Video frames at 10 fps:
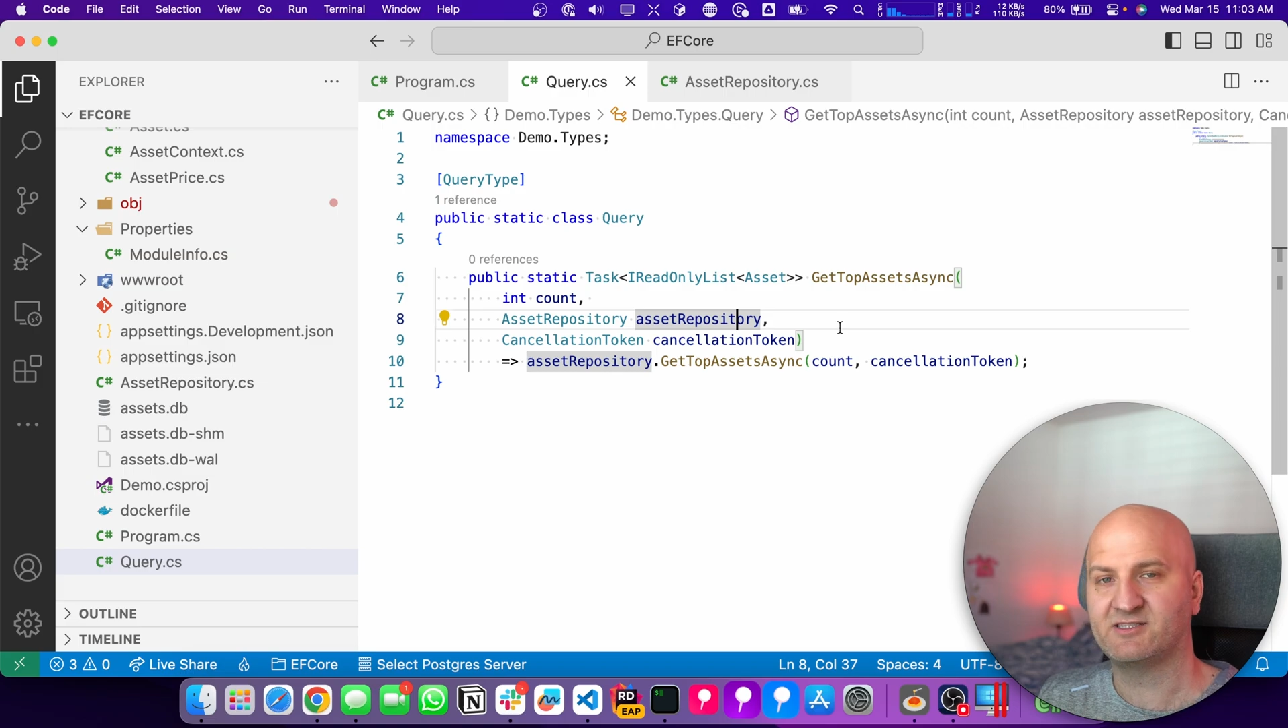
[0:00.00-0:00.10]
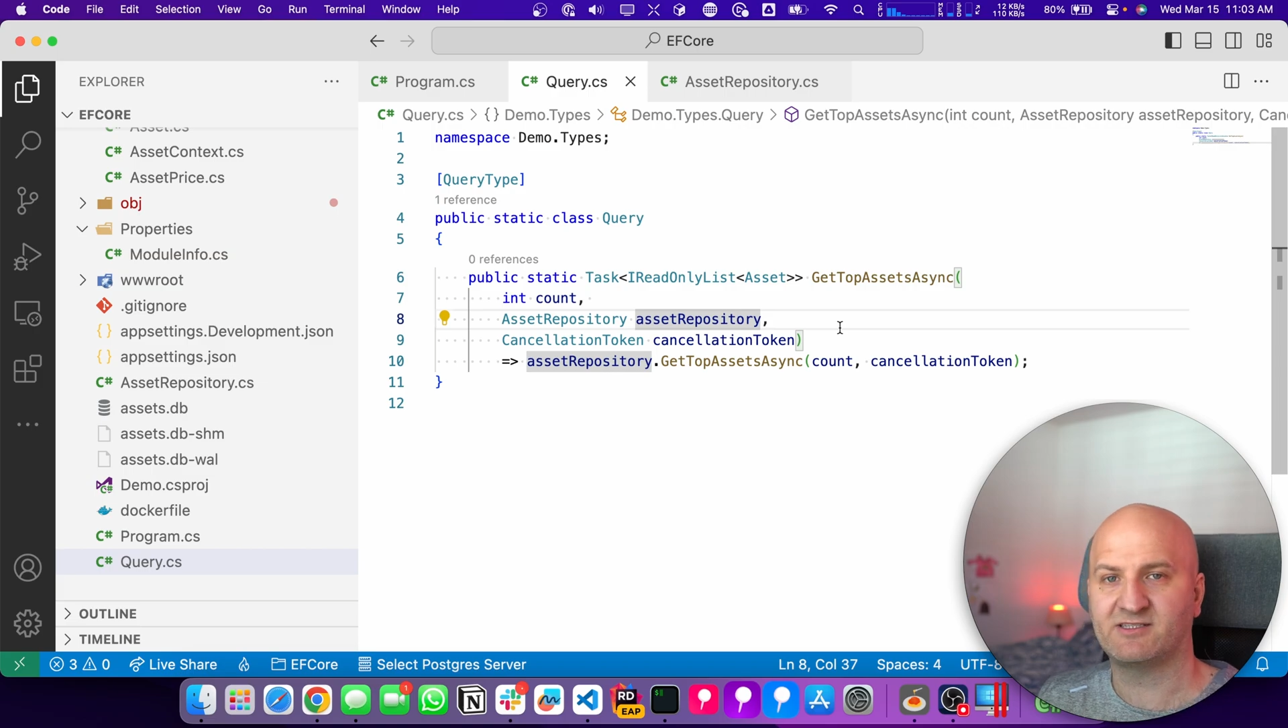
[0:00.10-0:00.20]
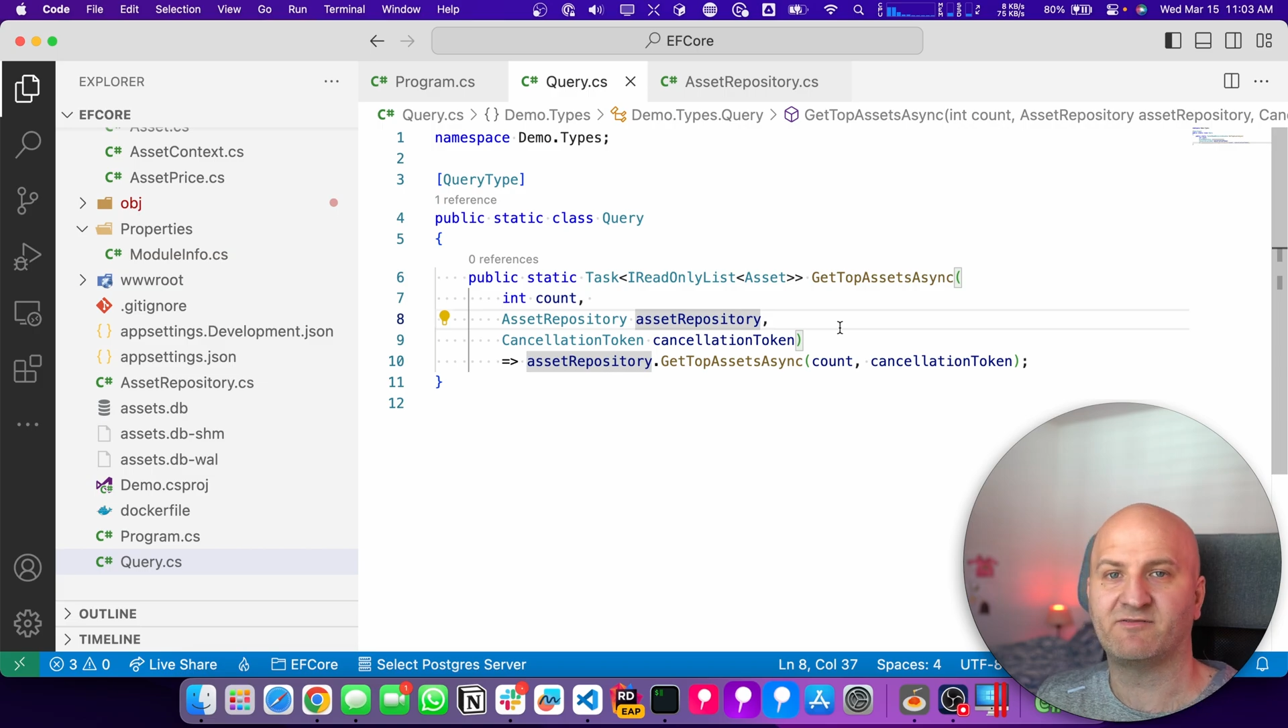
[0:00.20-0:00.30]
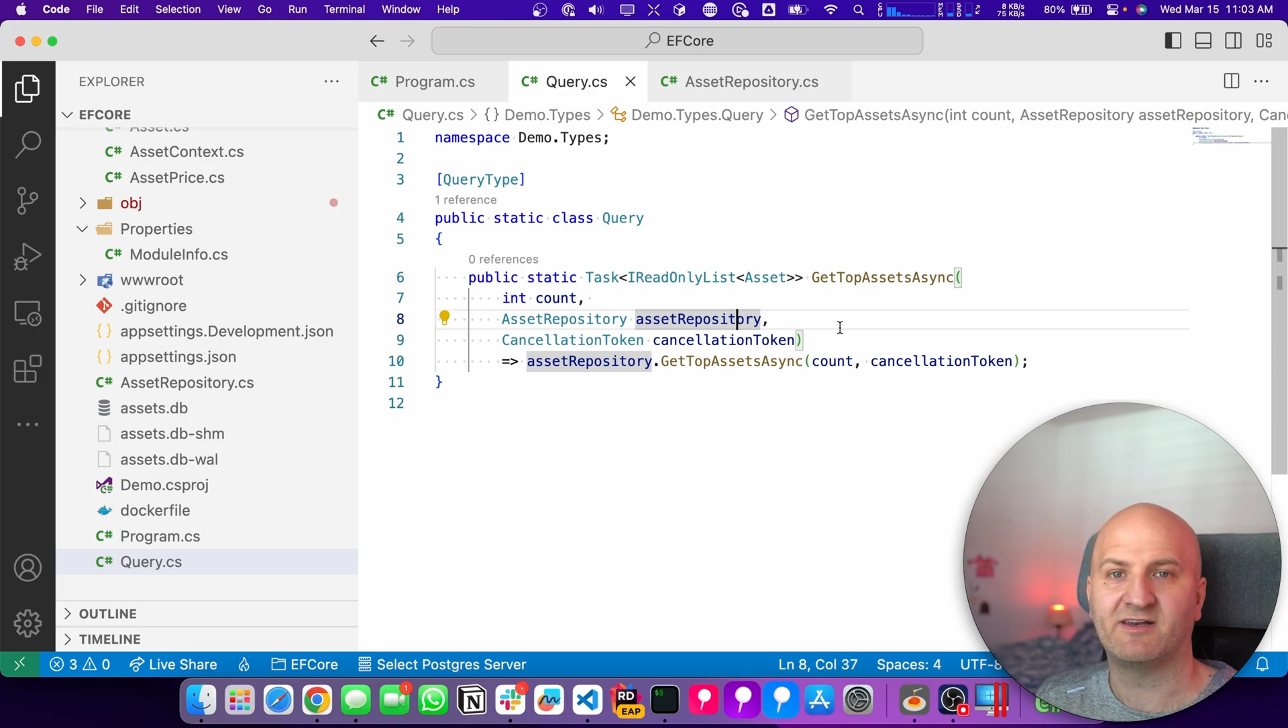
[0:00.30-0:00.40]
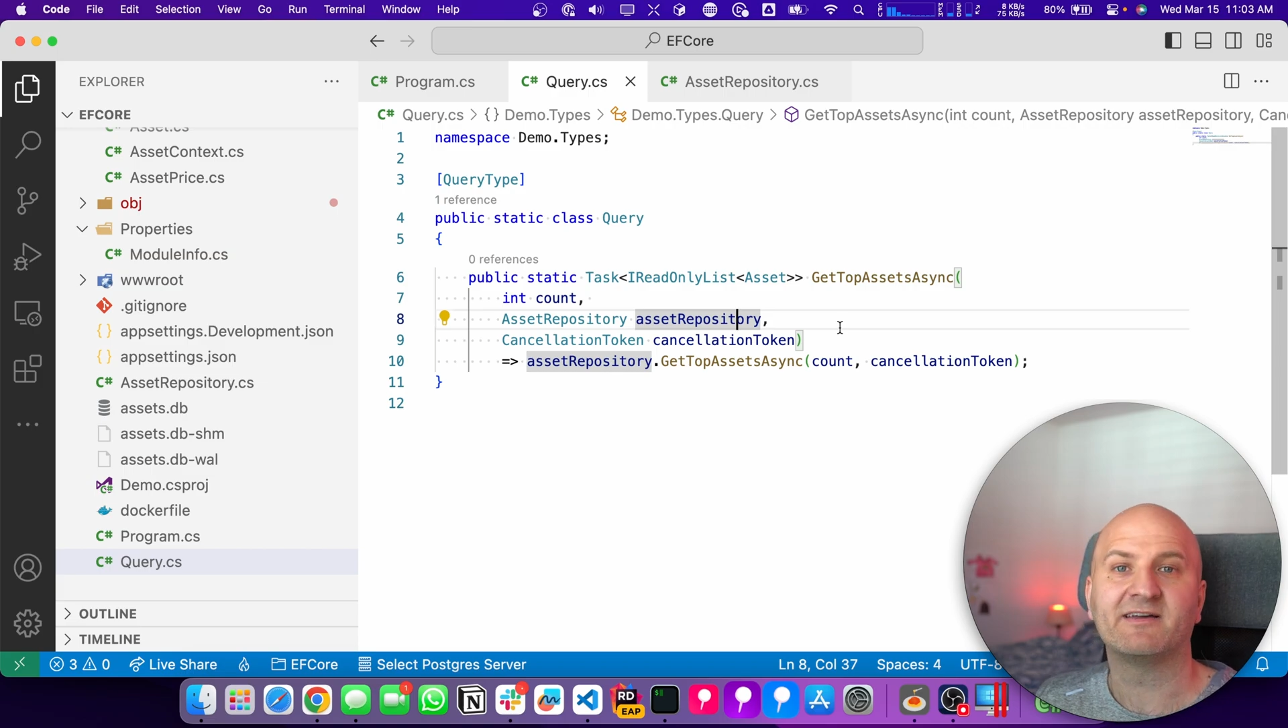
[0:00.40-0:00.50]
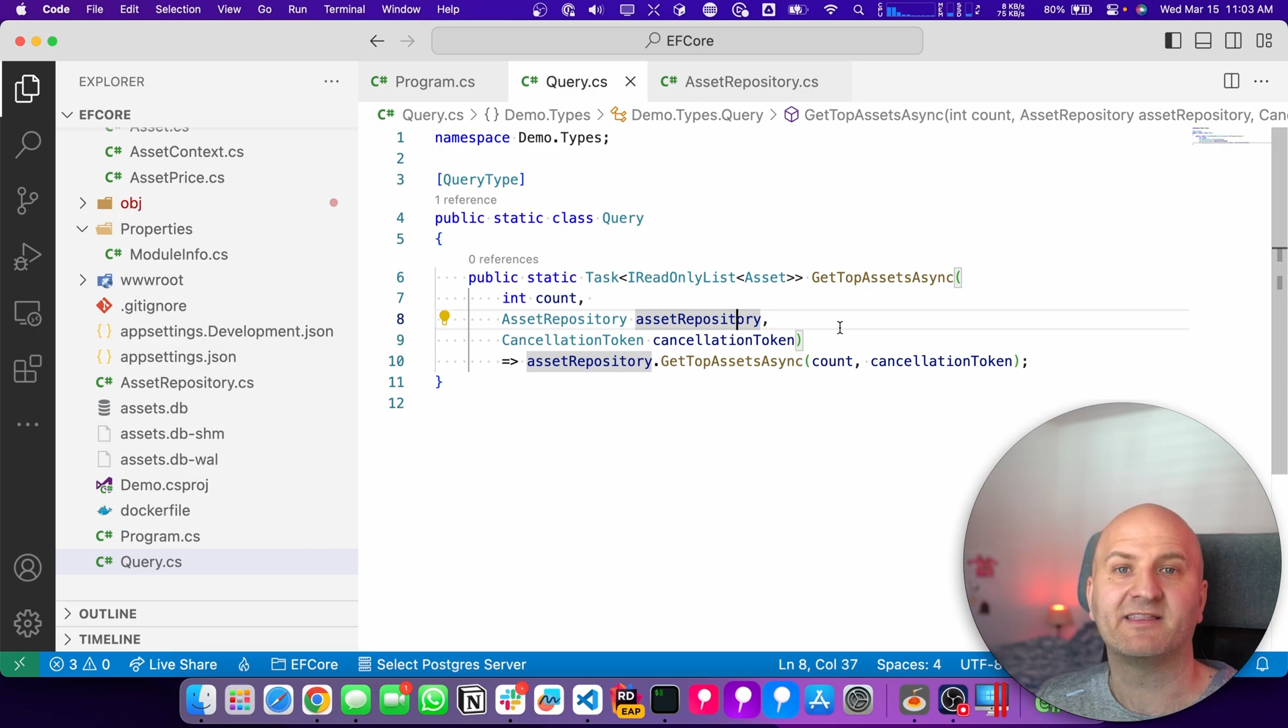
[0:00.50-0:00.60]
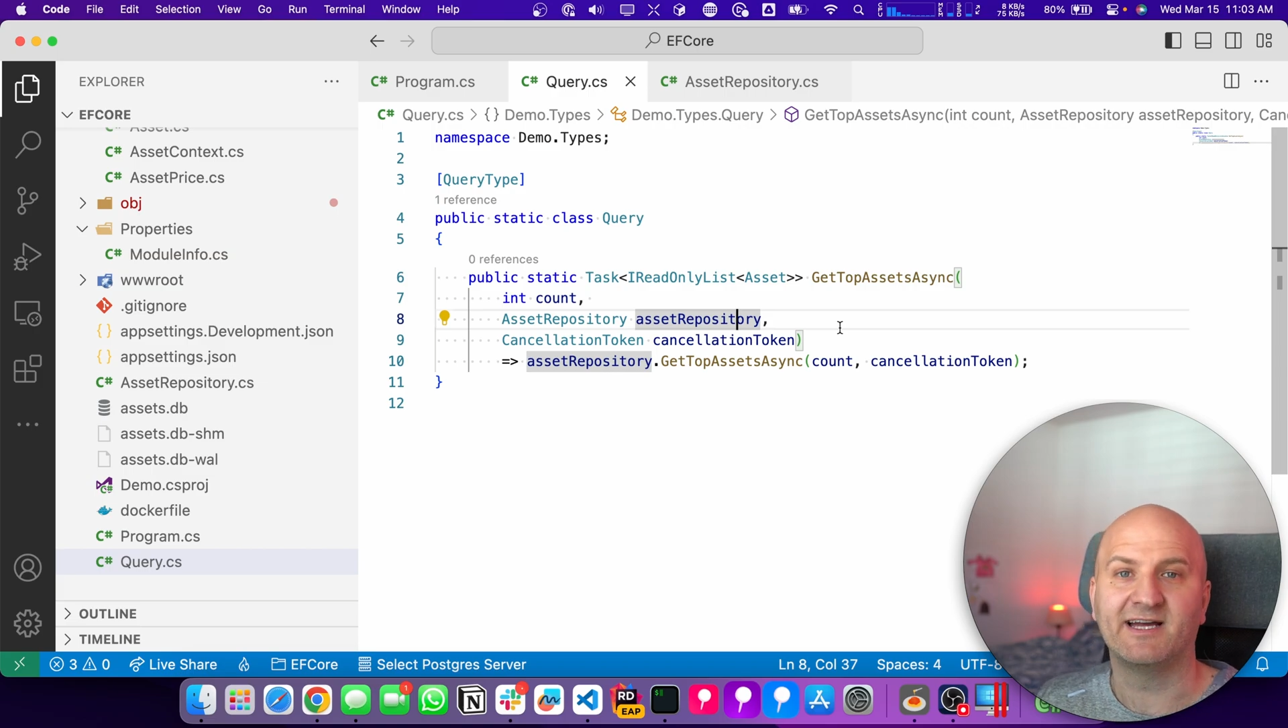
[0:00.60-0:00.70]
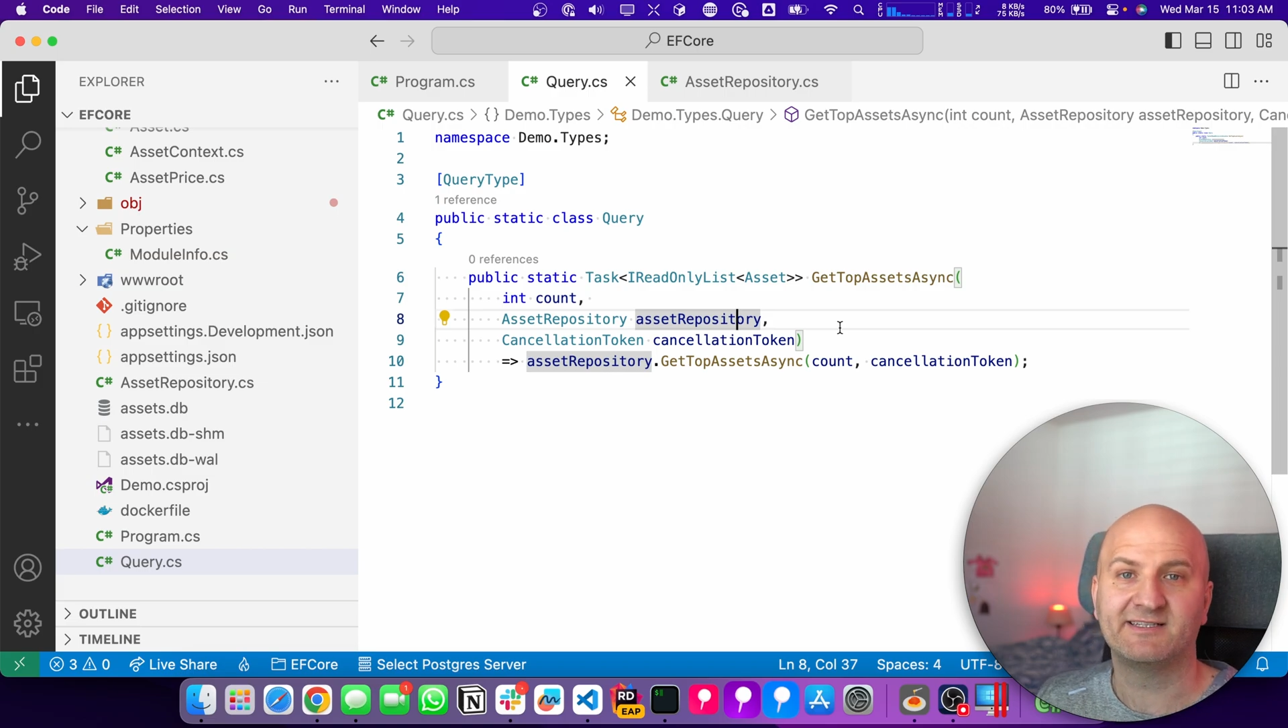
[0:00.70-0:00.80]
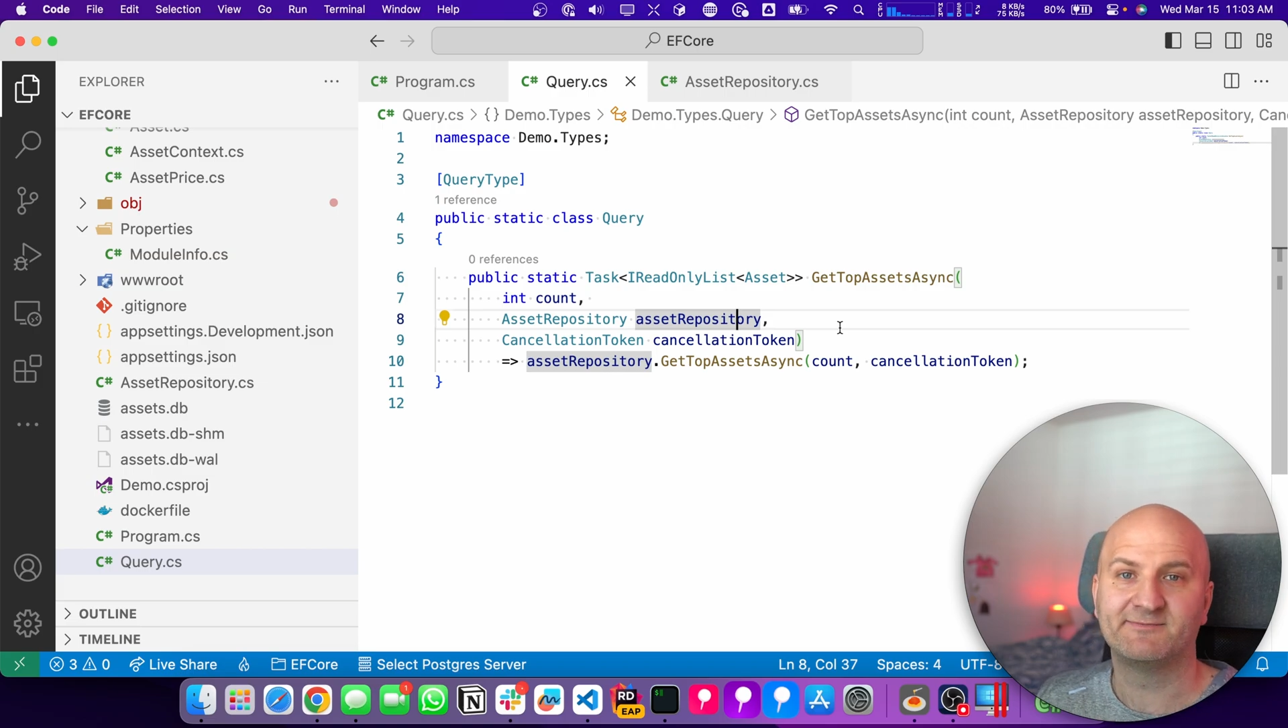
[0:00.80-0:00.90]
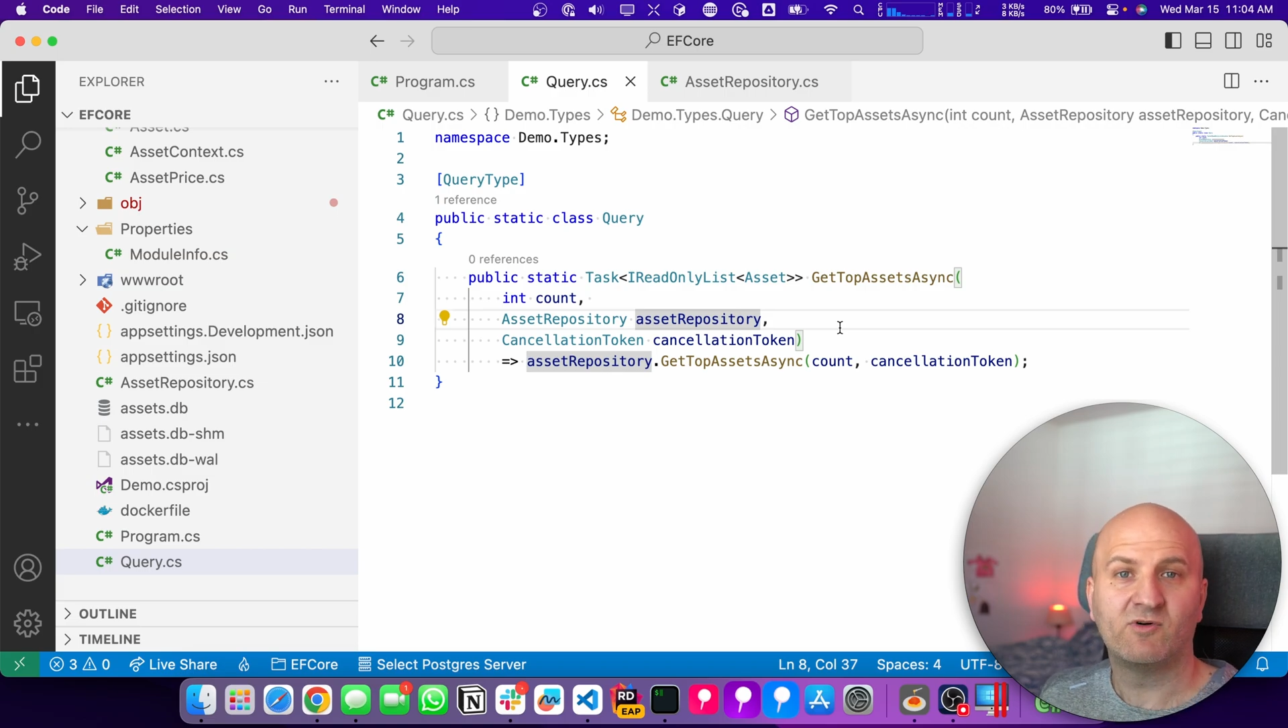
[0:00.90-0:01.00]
stuff like that.